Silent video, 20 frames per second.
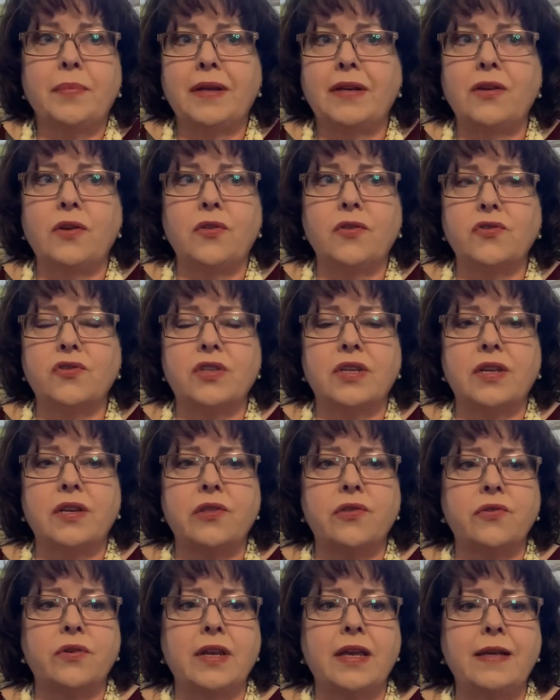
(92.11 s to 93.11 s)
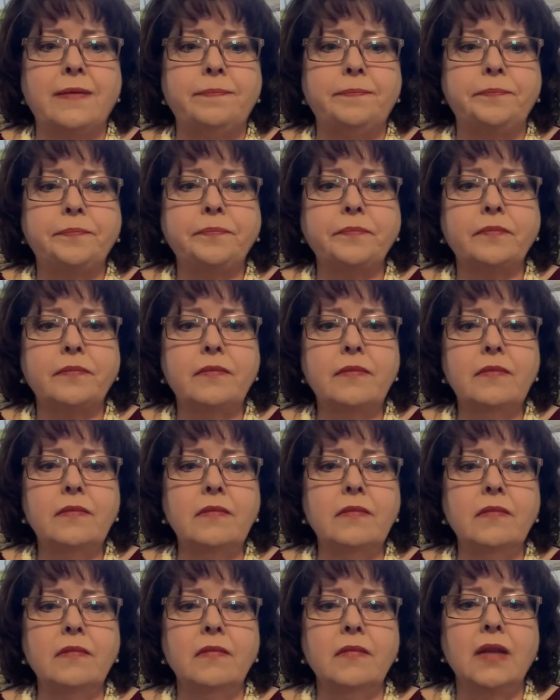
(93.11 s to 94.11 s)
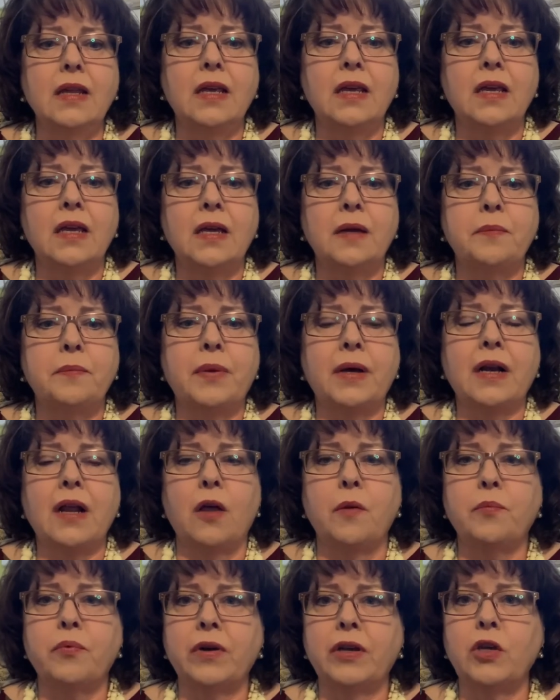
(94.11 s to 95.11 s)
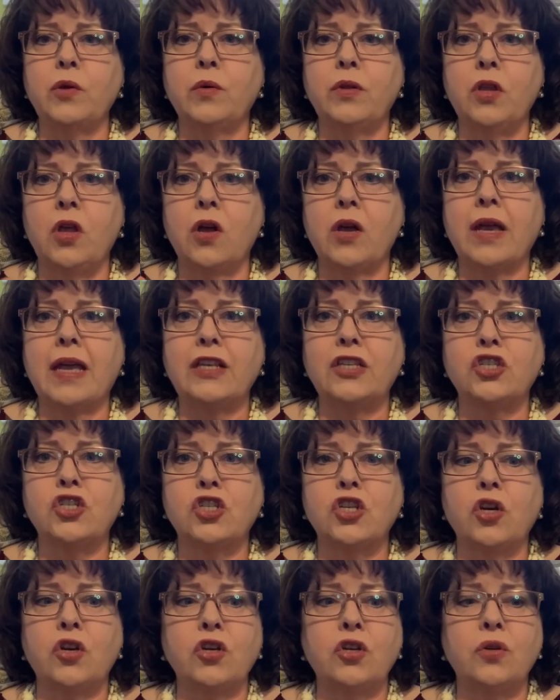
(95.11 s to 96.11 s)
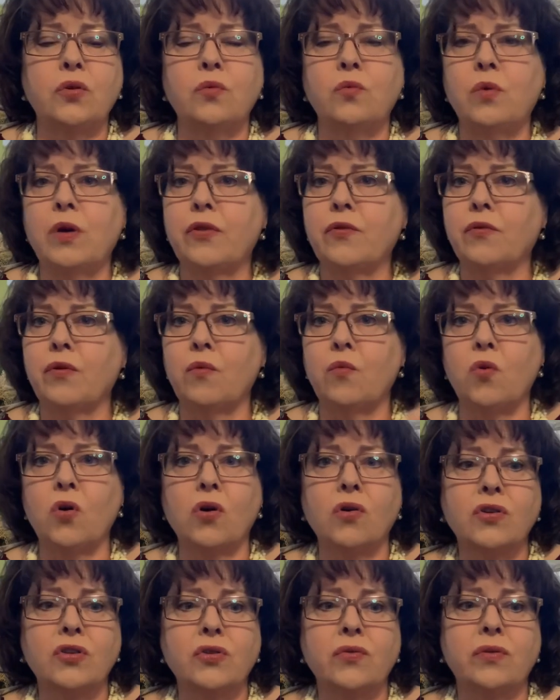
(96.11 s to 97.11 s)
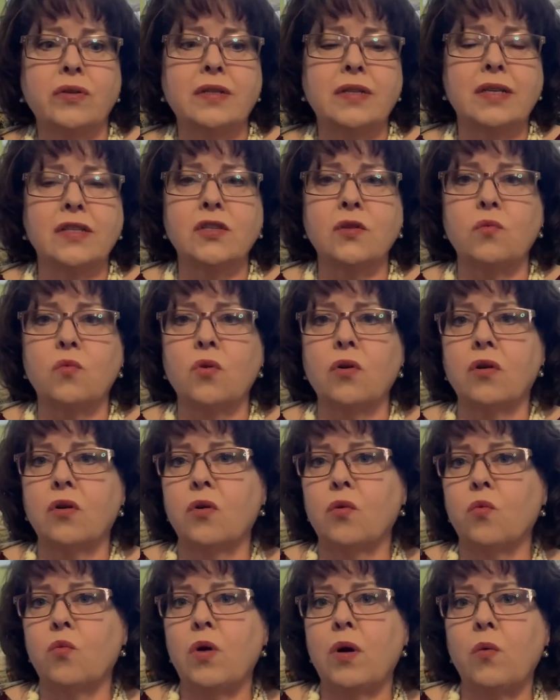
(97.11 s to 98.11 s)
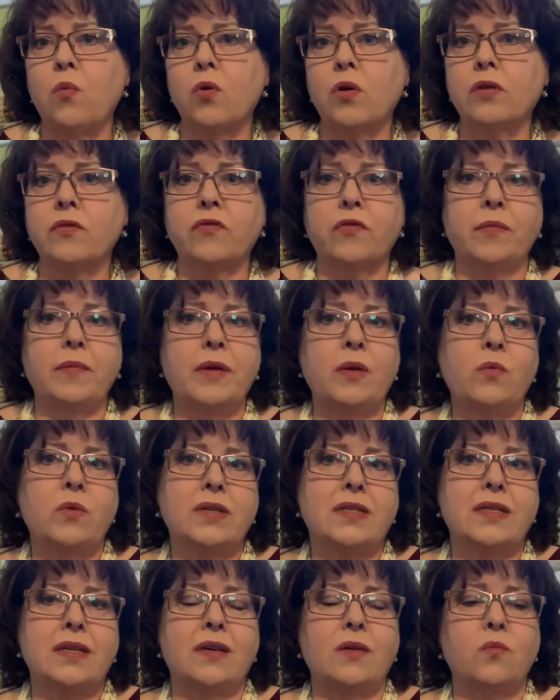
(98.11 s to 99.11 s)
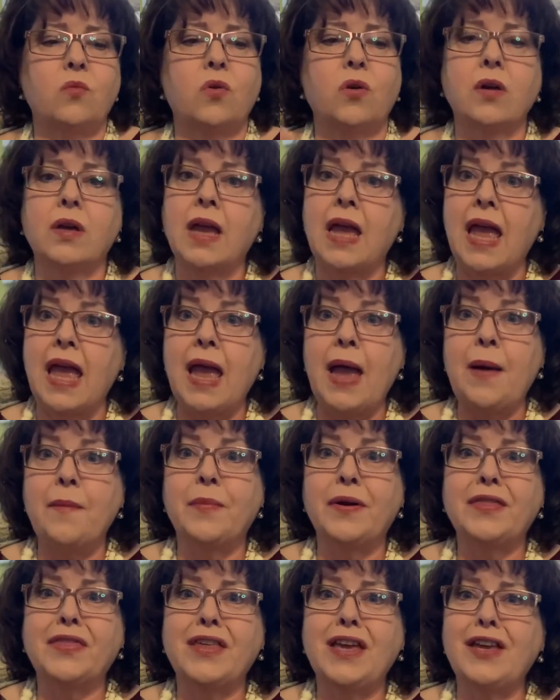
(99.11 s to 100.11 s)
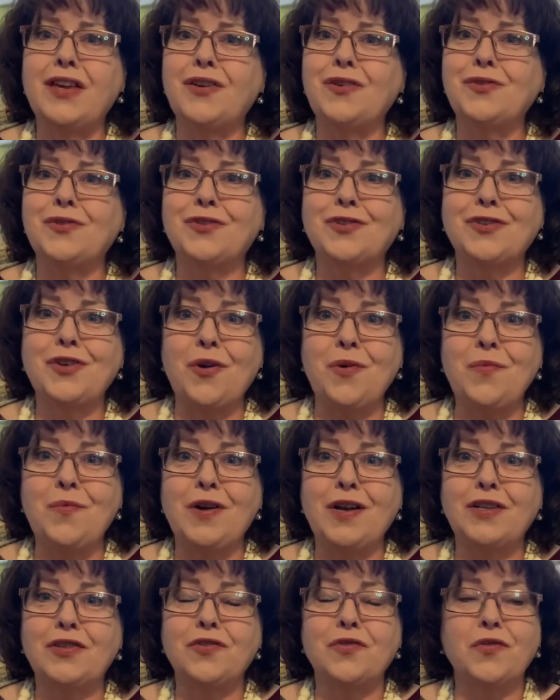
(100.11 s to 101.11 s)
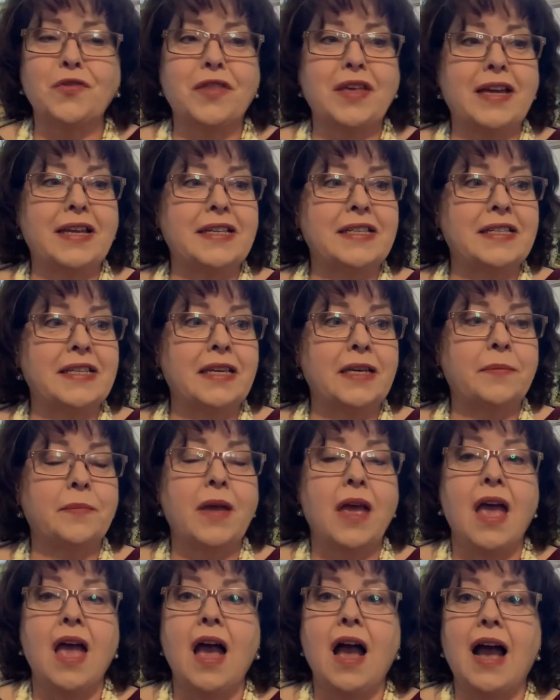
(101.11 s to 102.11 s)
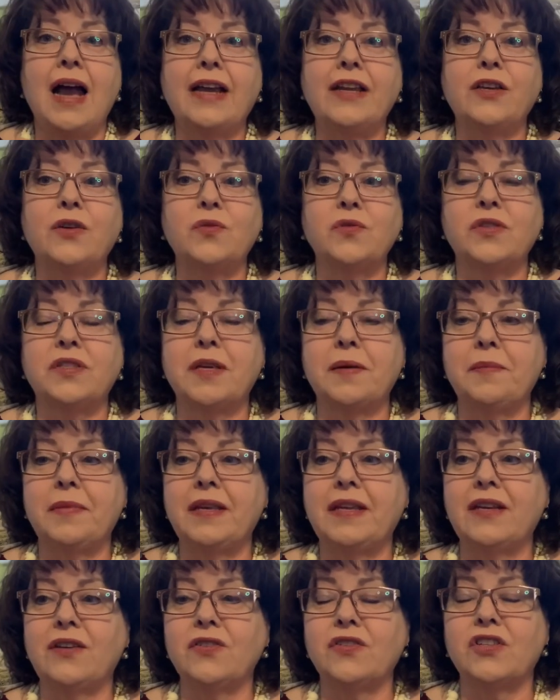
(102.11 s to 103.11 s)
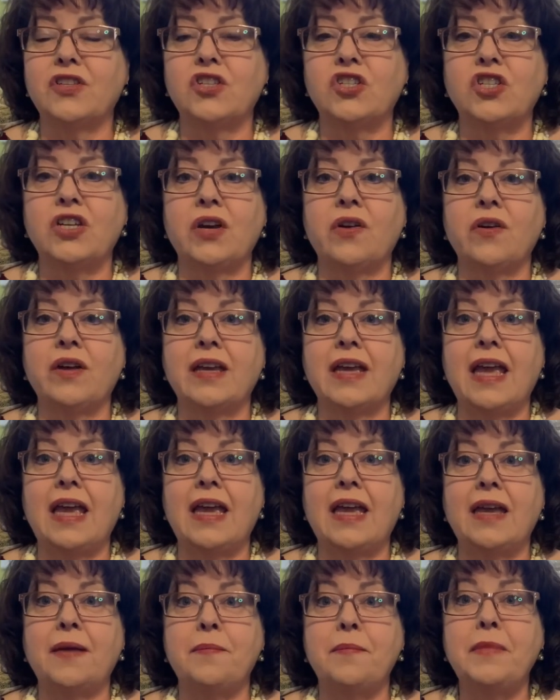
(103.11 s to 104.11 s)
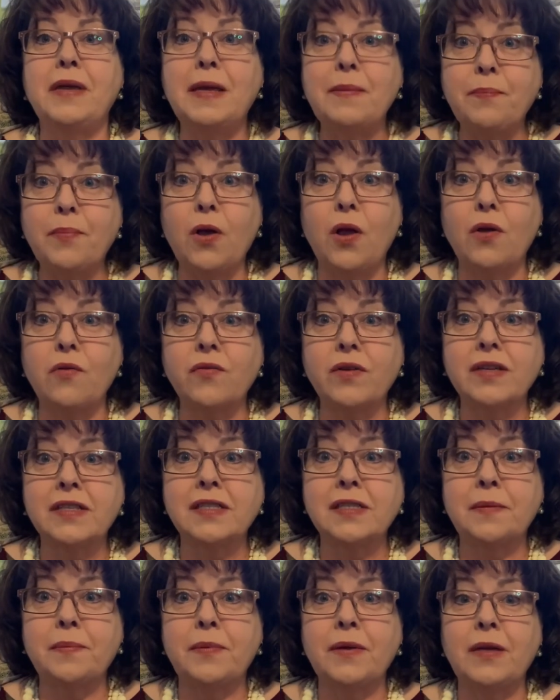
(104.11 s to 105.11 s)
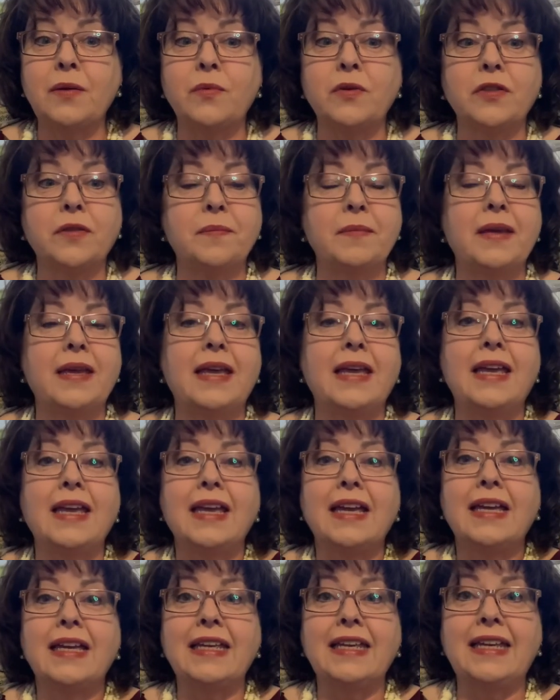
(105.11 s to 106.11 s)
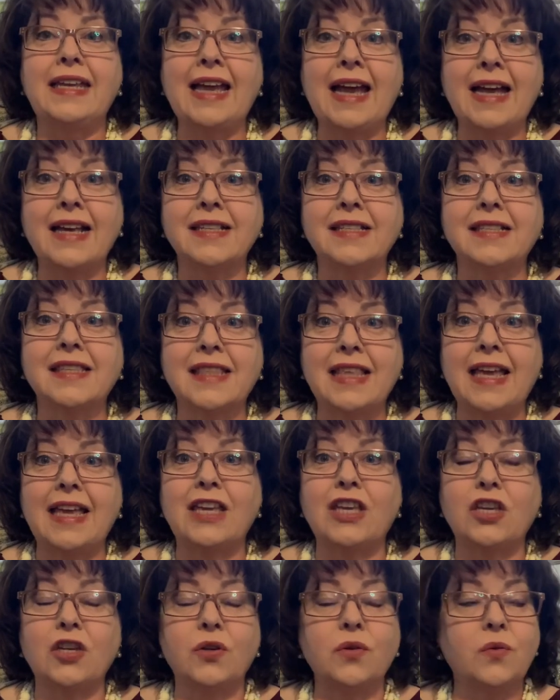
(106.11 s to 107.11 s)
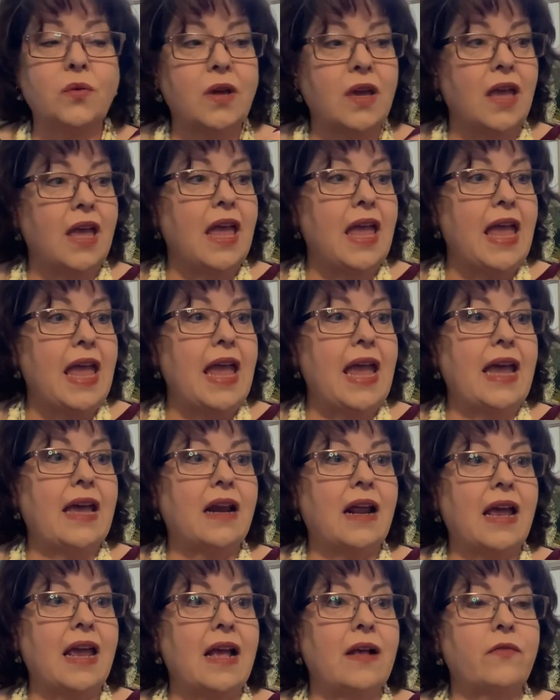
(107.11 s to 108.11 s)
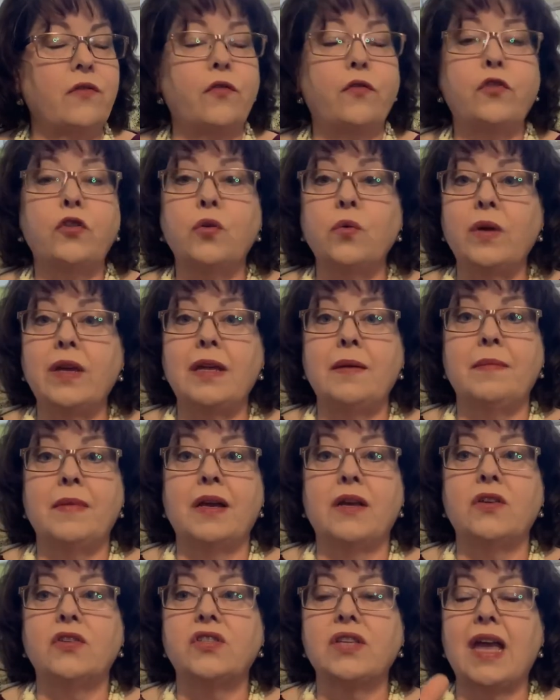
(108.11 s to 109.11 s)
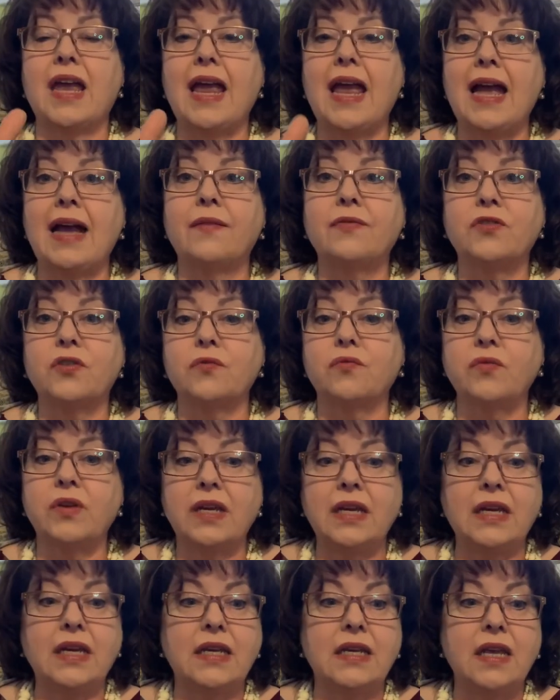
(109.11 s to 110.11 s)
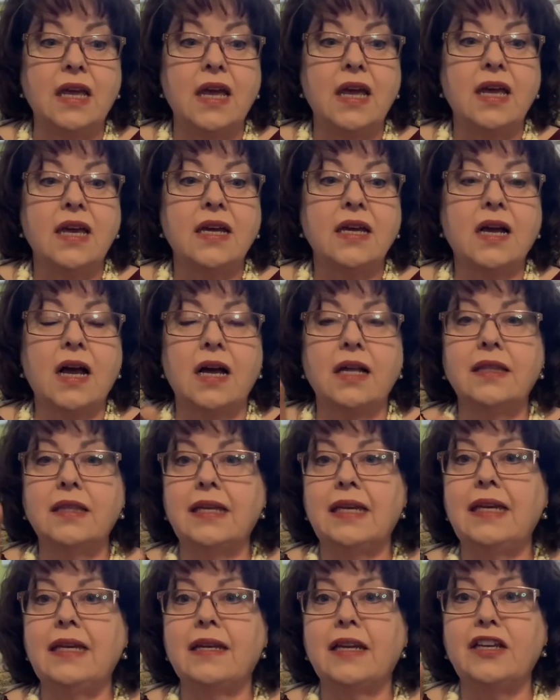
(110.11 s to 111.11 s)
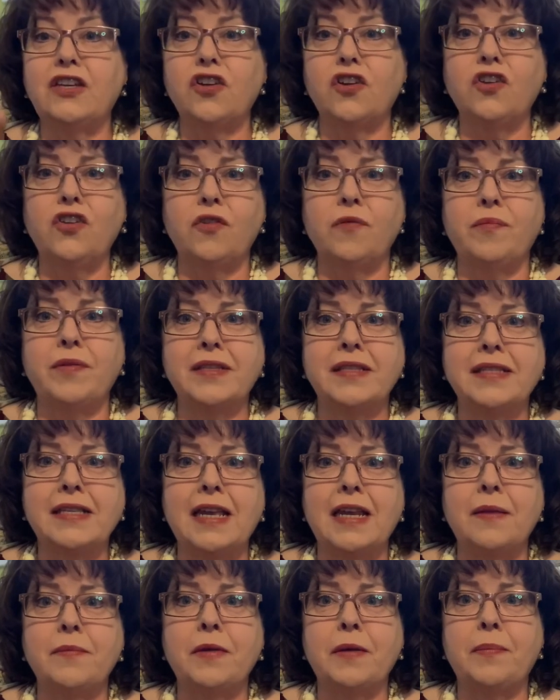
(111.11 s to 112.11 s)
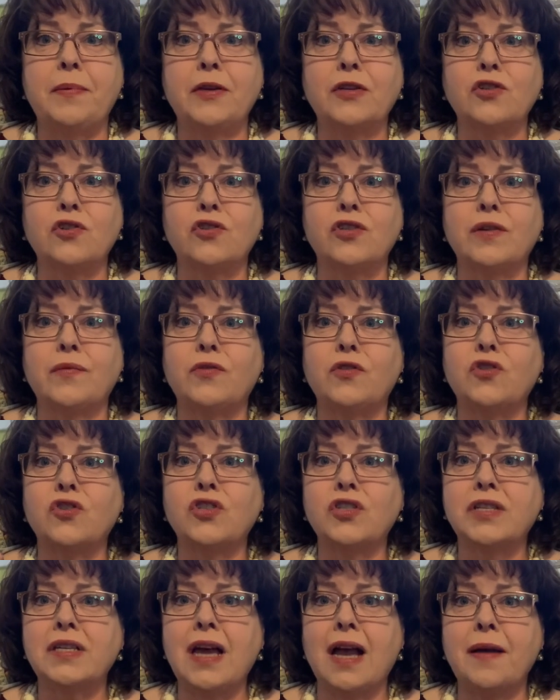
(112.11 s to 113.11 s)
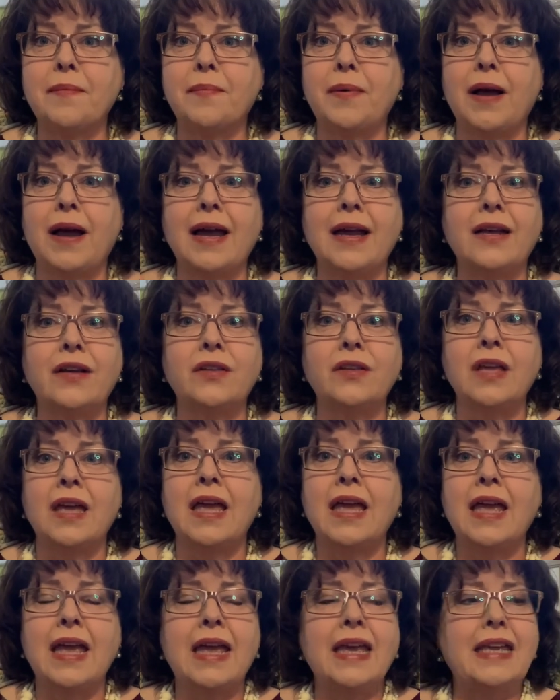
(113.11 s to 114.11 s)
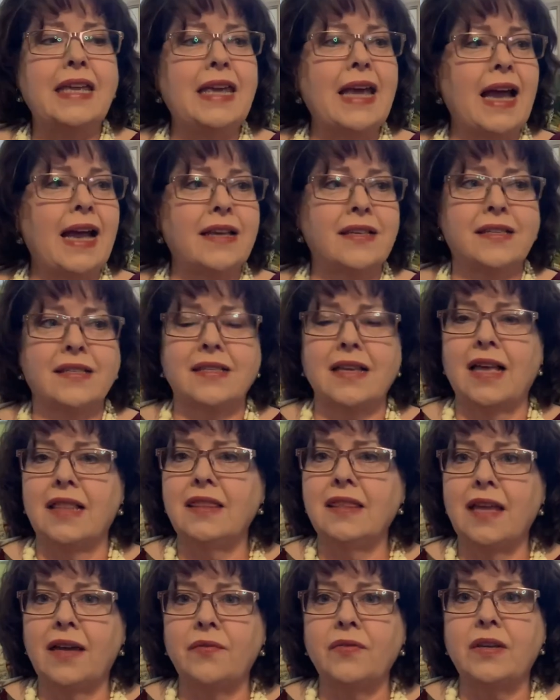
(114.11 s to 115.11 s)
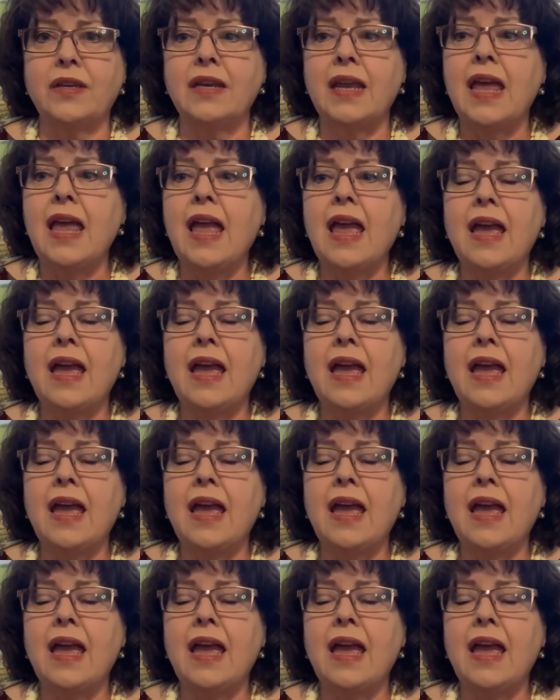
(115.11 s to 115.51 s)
I know there's another name, but I'll bring you along and show you whether it works or it doesn't work or what worked for me, what didn't work. But thank you so much for that tip. I know somebody else is sharing a meatball recipe with me. Yes, thank you. And I have a few emails I have to read. Colleen, I know you've been sending me pictures of your stockpile Yes, I love it.